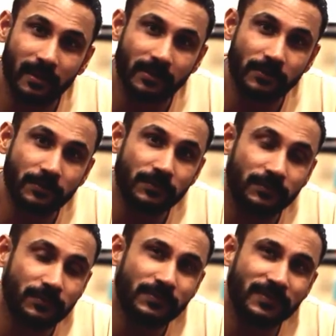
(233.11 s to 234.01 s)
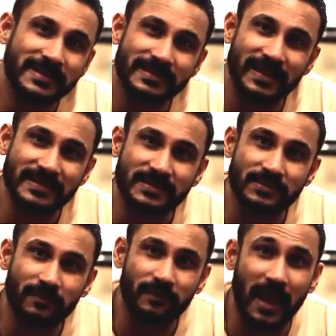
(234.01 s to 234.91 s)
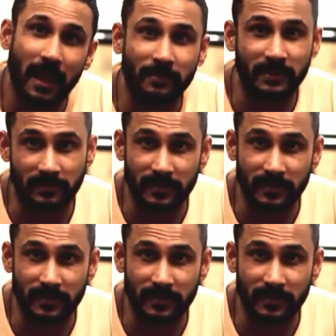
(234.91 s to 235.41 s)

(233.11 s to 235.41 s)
a 2-3 slices of apple,